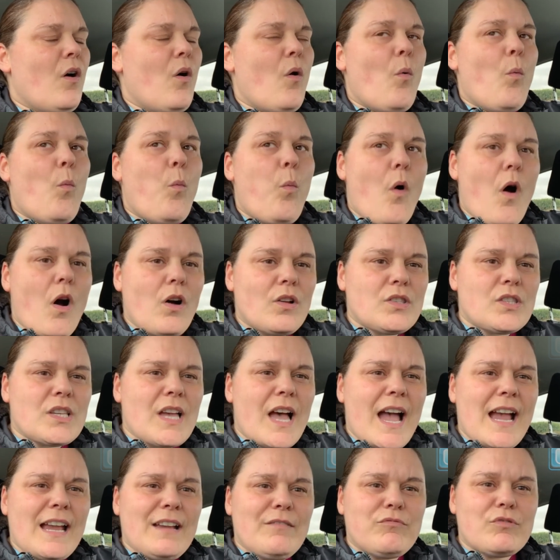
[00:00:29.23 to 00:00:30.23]
What
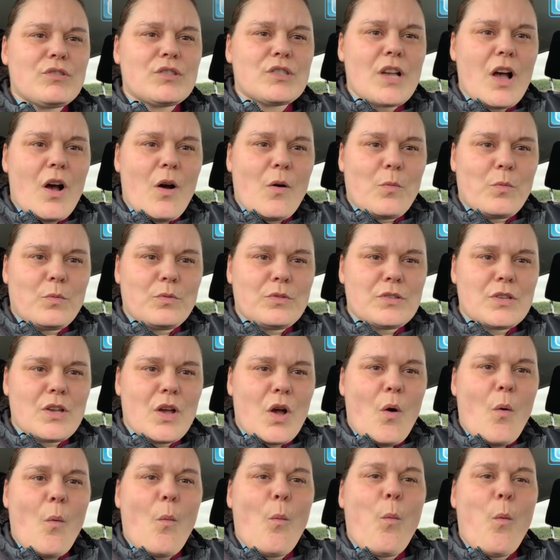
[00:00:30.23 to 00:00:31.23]
a result.
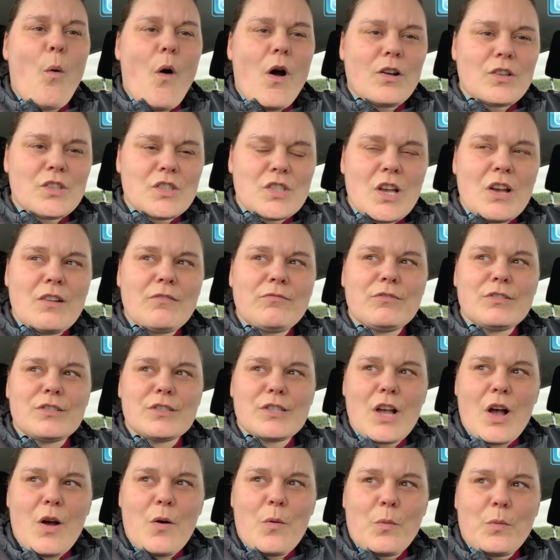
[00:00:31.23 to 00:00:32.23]
What a
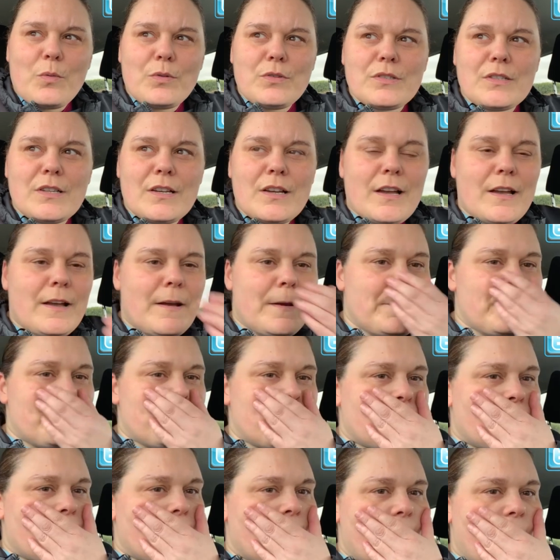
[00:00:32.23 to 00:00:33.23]
result.
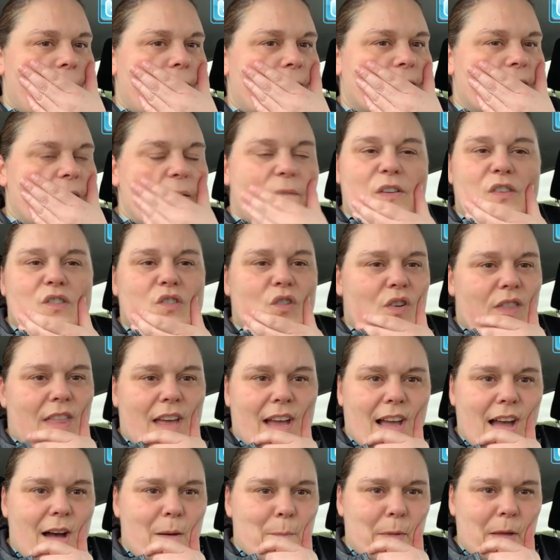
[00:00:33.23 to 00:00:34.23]
I never saw
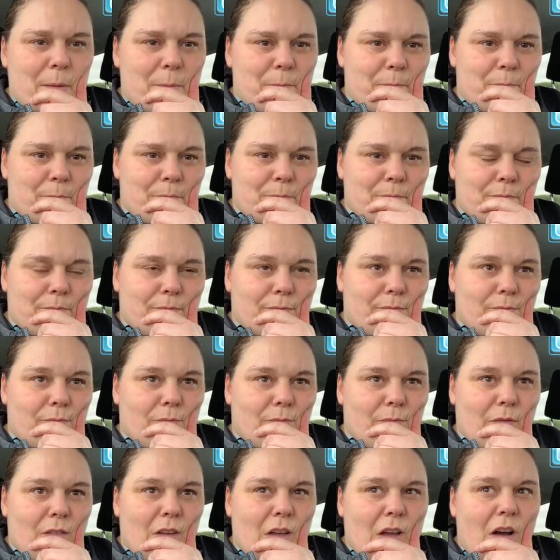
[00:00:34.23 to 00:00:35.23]
that coming.
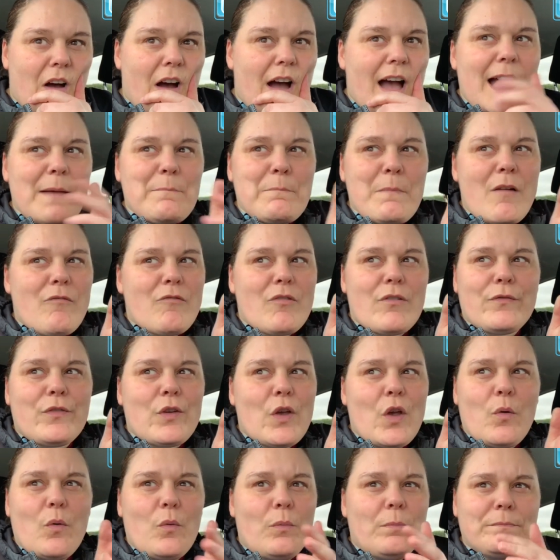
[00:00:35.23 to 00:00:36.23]
I had my
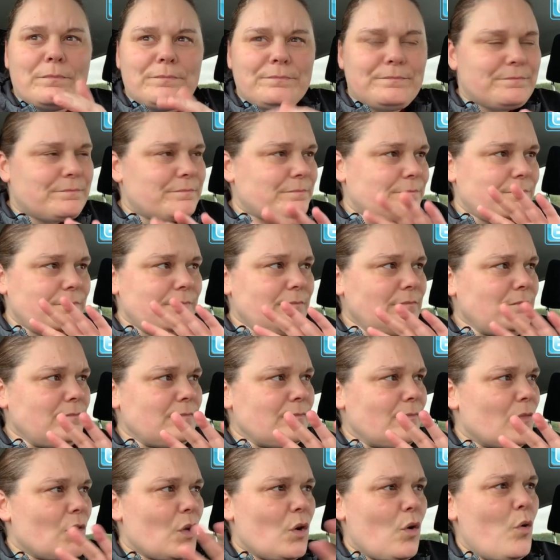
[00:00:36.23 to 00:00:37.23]
review
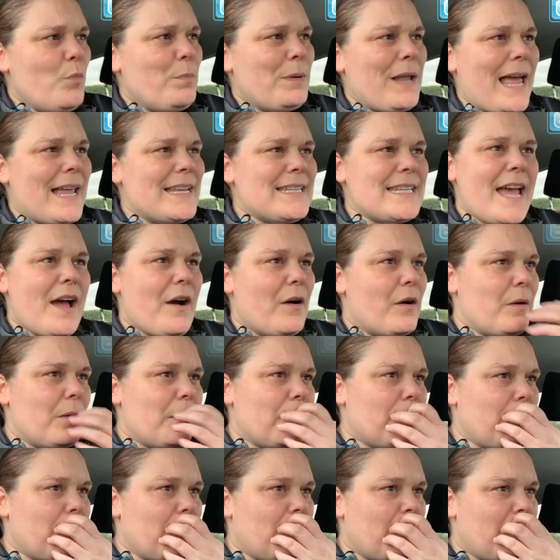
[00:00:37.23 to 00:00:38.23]
all planned out.
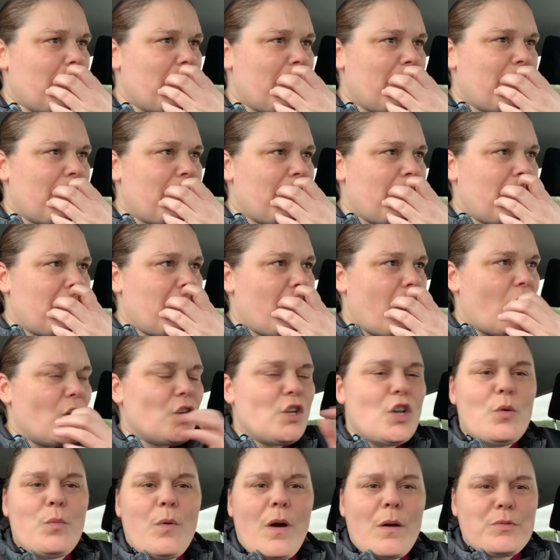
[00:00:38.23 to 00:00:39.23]
I
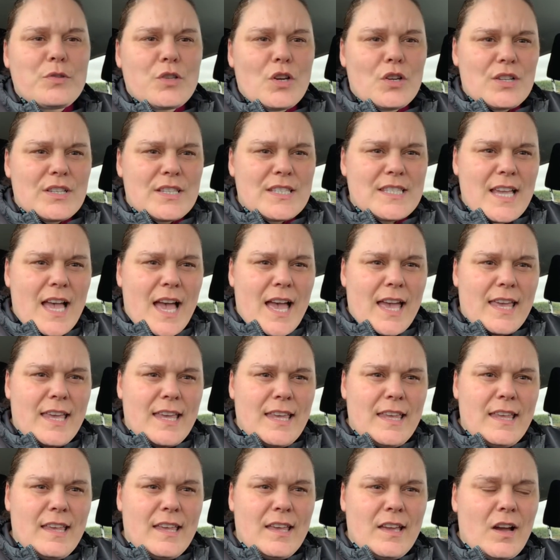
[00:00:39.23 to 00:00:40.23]
knew what I was going to
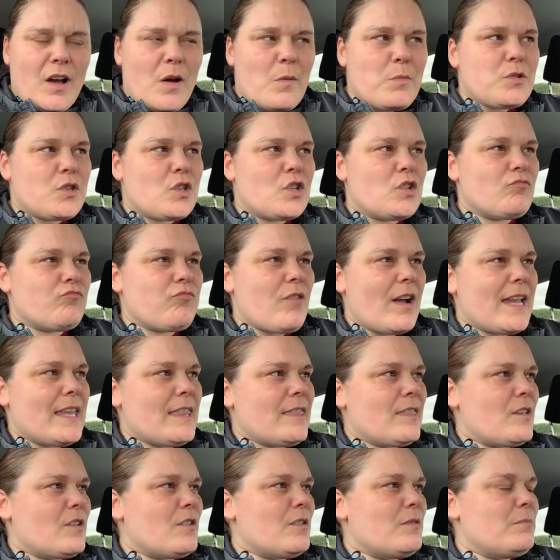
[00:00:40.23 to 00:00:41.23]
say. I was going to rate
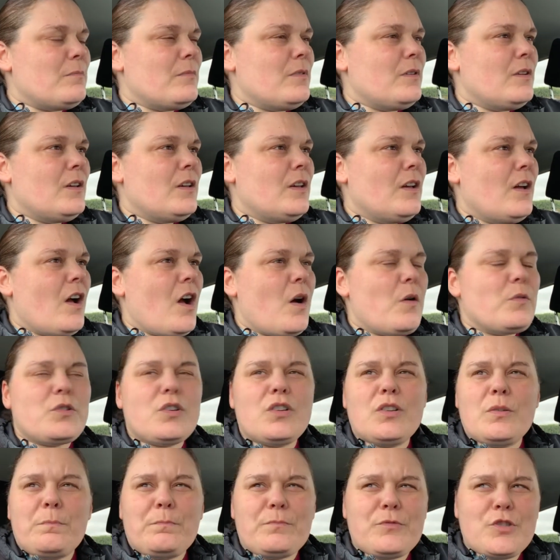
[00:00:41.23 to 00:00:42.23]
them. I was
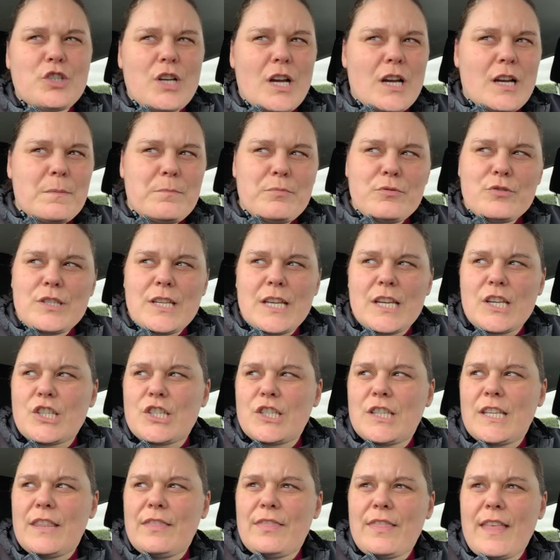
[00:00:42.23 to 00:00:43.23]
going to chuck a
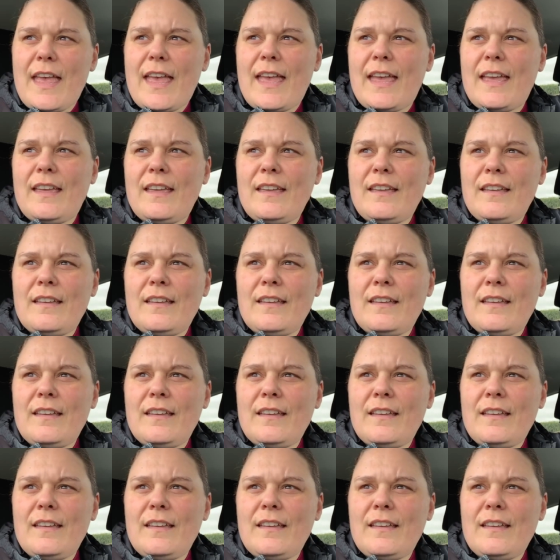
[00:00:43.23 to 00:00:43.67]
prediction in there.